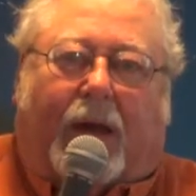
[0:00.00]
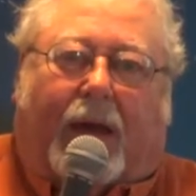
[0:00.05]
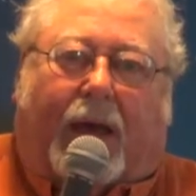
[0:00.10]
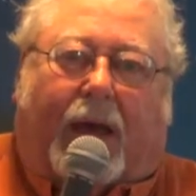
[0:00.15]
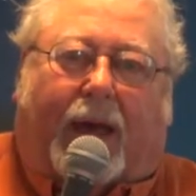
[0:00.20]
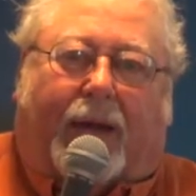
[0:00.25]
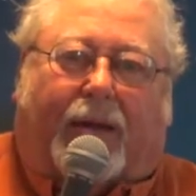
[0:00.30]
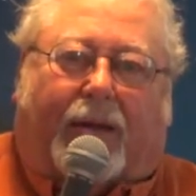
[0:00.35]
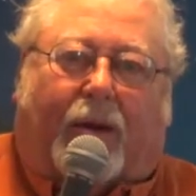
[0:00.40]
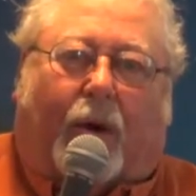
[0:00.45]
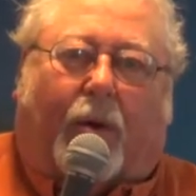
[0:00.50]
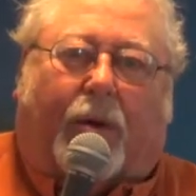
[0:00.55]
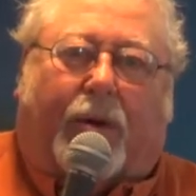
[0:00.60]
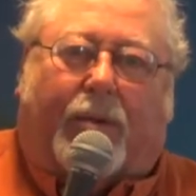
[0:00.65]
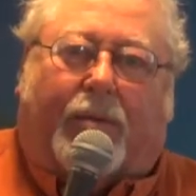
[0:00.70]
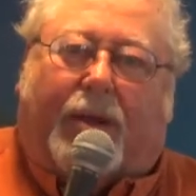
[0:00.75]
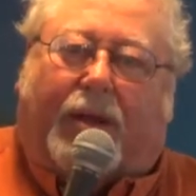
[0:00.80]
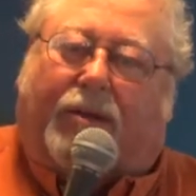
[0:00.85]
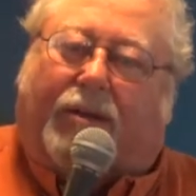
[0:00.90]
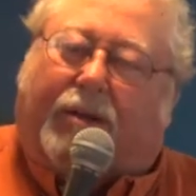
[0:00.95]
had told
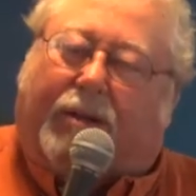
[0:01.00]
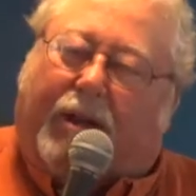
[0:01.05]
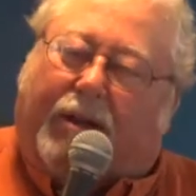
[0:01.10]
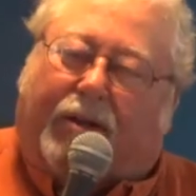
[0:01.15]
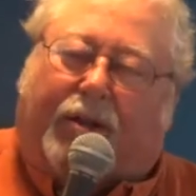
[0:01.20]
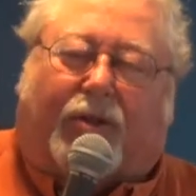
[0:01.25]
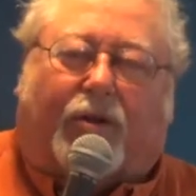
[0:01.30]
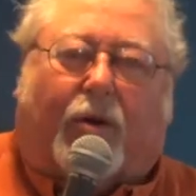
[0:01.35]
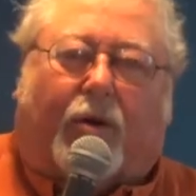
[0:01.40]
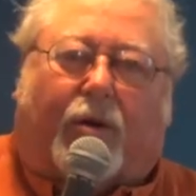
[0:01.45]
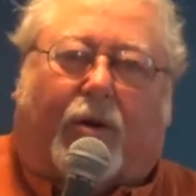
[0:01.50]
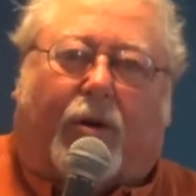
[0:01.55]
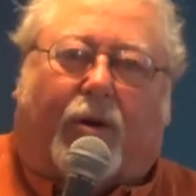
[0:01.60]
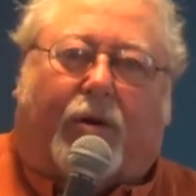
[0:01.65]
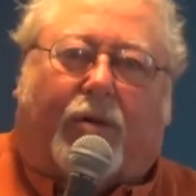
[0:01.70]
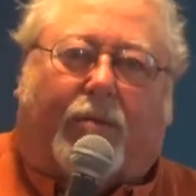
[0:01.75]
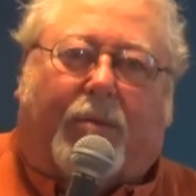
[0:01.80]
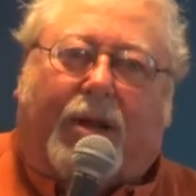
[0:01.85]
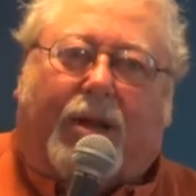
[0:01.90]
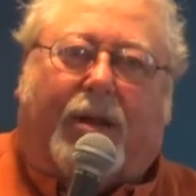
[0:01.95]
him, they said, now this is going to
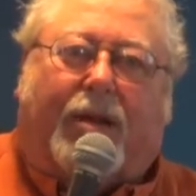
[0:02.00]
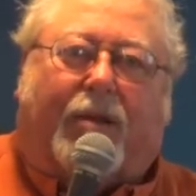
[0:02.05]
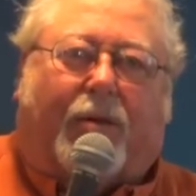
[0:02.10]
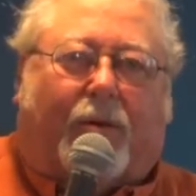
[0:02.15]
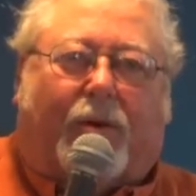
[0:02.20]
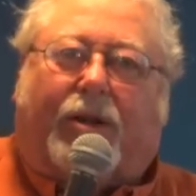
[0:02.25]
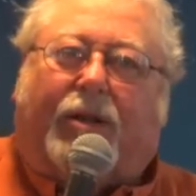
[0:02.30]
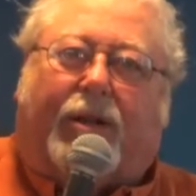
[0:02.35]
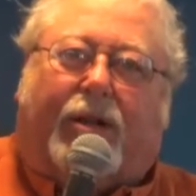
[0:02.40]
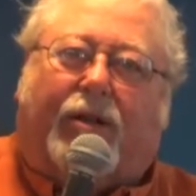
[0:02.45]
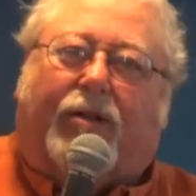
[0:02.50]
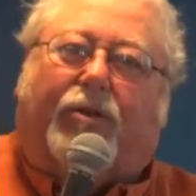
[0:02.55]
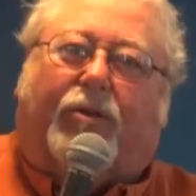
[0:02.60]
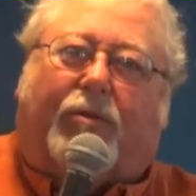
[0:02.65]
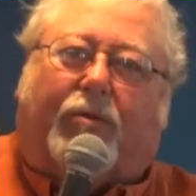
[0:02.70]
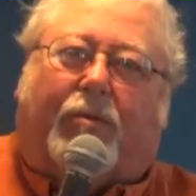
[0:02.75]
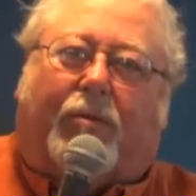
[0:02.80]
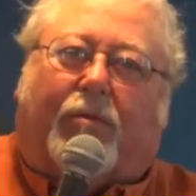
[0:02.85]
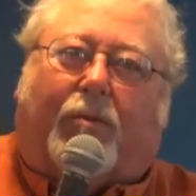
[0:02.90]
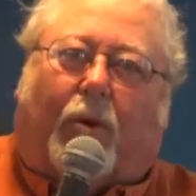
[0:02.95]
hurt me than it
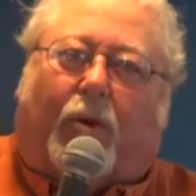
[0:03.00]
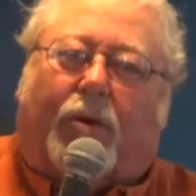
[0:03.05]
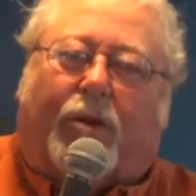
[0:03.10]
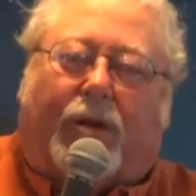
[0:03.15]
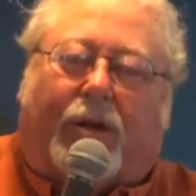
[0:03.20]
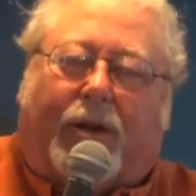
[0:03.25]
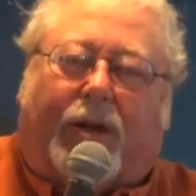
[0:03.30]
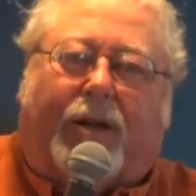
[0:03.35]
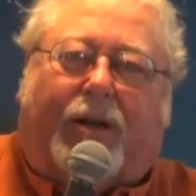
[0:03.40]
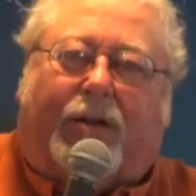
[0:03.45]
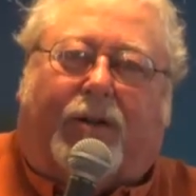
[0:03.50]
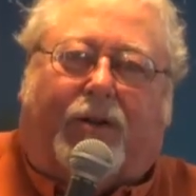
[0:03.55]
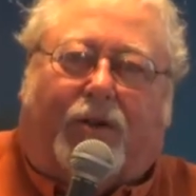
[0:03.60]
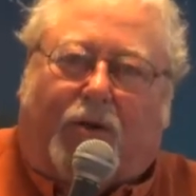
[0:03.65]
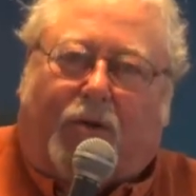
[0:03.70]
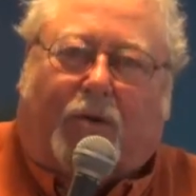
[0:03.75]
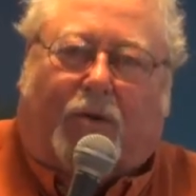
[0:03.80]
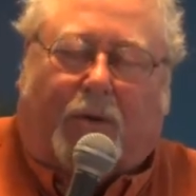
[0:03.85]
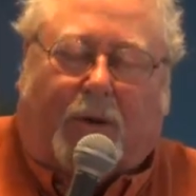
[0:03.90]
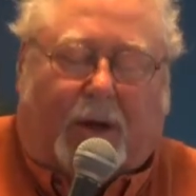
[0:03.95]
is more than it is
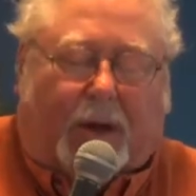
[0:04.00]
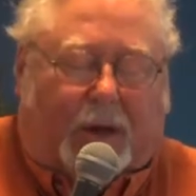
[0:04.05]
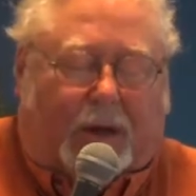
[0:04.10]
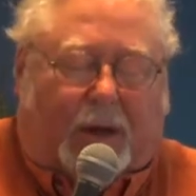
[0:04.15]
you.